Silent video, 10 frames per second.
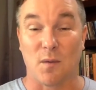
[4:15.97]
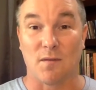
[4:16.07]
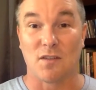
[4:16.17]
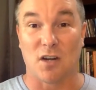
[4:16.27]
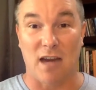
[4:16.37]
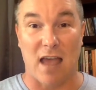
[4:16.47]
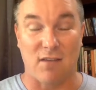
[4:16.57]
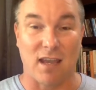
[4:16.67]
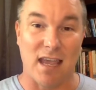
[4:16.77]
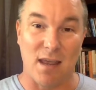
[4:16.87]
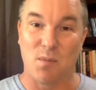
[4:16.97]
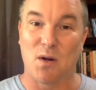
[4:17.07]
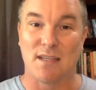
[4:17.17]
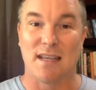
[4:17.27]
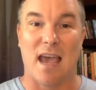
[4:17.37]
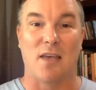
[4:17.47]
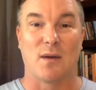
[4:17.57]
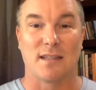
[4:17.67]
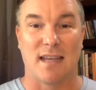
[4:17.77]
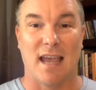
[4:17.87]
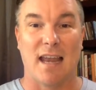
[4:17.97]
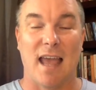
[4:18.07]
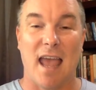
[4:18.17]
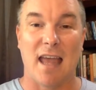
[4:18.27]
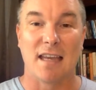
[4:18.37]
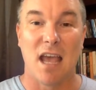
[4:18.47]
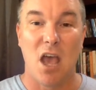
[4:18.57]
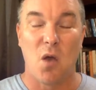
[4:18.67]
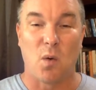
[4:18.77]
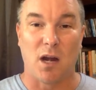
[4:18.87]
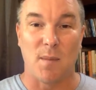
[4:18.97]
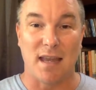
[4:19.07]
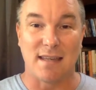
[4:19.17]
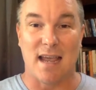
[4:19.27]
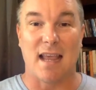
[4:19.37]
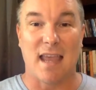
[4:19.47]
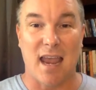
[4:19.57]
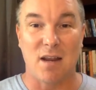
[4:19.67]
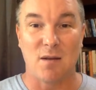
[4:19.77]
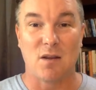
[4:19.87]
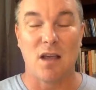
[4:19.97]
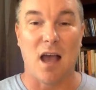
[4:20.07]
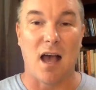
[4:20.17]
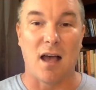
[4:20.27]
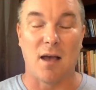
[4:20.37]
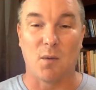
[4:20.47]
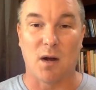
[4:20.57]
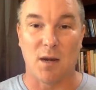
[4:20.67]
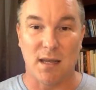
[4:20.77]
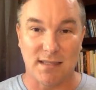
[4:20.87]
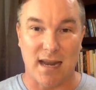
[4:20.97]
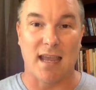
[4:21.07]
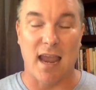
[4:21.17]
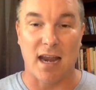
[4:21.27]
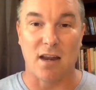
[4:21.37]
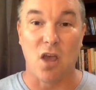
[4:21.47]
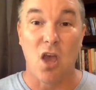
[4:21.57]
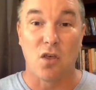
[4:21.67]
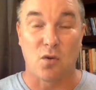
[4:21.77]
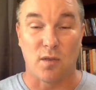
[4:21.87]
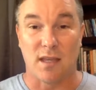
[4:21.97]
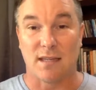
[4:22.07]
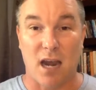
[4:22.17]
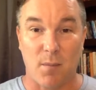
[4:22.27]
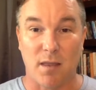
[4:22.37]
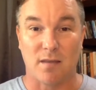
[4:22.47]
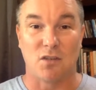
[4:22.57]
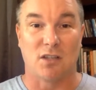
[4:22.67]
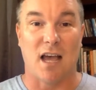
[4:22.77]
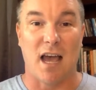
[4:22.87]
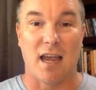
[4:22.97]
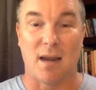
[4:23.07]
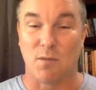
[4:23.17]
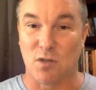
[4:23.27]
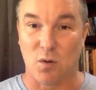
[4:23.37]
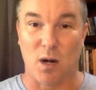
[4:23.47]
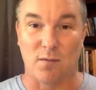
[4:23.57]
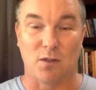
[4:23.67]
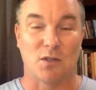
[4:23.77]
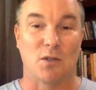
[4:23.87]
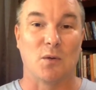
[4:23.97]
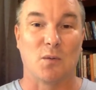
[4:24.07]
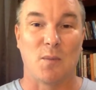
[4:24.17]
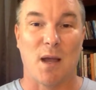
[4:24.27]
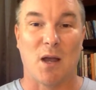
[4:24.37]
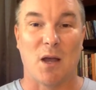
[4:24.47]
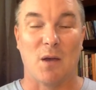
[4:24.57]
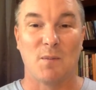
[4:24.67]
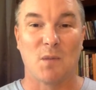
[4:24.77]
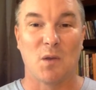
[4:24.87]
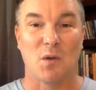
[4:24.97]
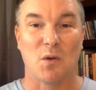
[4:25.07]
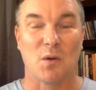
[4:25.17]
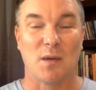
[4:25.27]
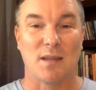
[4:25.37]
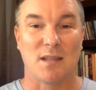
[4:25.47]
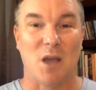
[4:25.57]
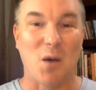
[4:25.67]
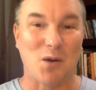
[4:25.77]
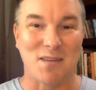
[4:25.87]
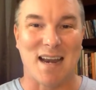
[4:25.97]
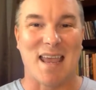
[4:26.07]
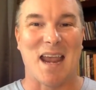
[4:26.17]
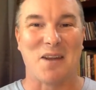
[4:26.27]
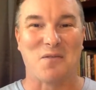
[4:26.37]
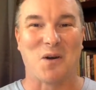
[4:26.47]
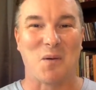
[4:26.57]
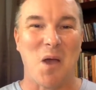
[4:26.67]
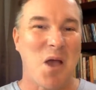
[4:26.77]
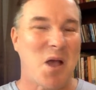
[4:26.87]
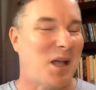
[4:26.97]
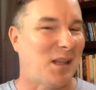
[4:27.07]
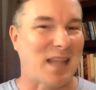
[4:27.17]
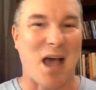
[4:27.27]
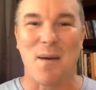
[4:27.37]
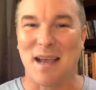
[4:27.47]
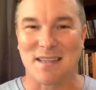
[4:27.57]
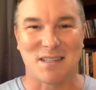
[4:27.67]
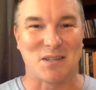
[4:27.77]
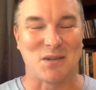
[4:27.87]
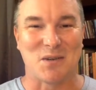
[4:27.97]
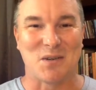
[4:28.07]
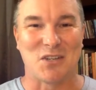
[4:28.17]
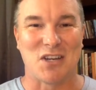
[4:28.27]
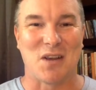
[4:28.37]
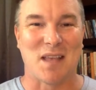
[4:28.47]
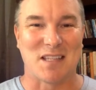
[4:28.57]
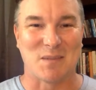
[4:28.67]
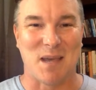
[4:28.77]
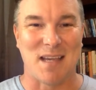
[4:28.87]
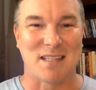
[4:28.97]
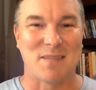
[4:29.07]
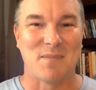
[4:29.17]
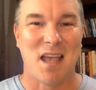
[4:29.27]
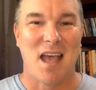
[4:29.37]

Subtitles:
We've started having in-person gatherings again, and we're going to be at Dedicated. We're going to be at Dedicated through the entire month of July, and I'm so grateful to Rebecca, who is the owner of Dedicated, for allowing us to share that space.